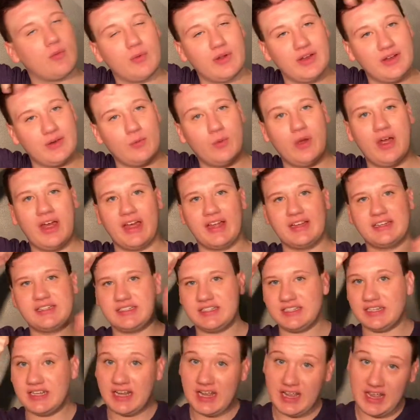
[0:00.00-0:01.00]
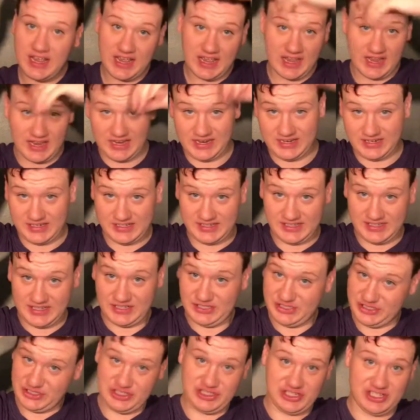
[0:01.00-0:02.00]
when wet, and
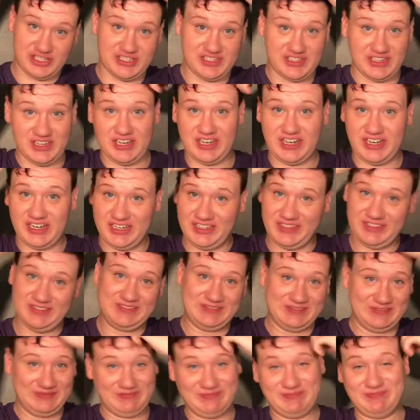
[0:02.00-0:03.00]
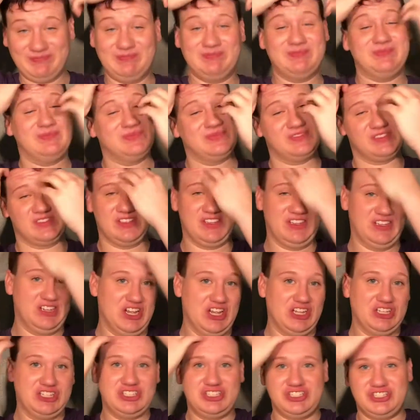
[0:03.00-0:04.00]
that's just not,
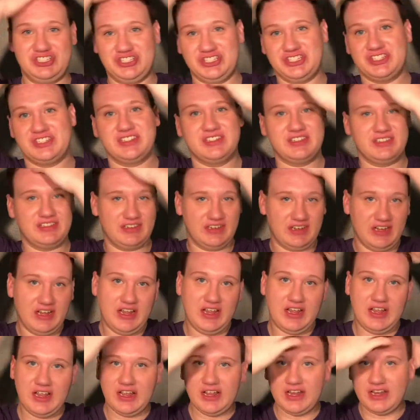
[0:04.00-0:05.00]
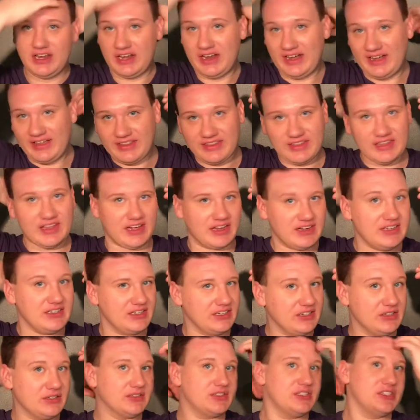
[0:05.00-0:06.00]
it's just not the
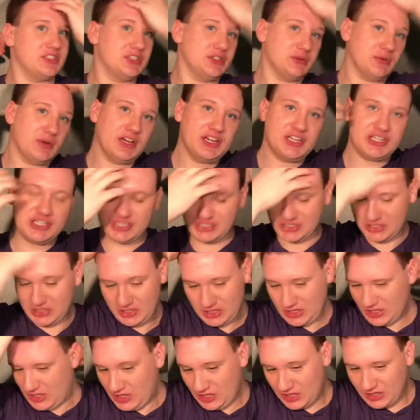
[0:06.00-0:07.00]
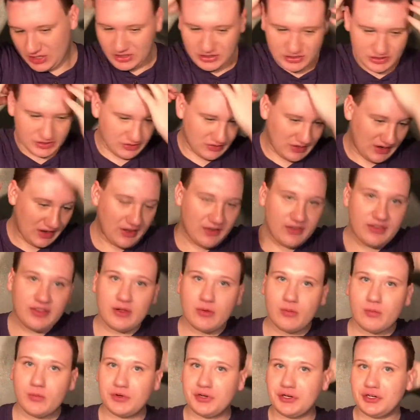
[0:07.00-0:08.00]
ideal situation. So now
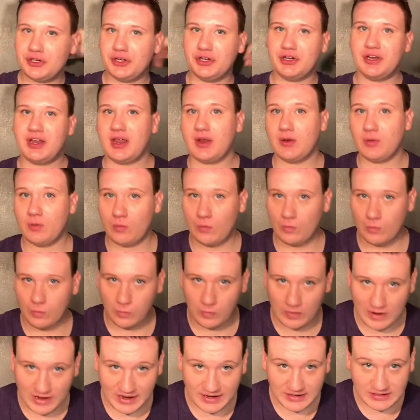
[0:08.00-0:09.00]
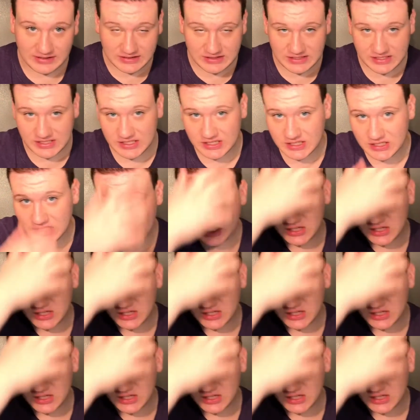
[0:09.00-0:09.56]
that we're good and wet,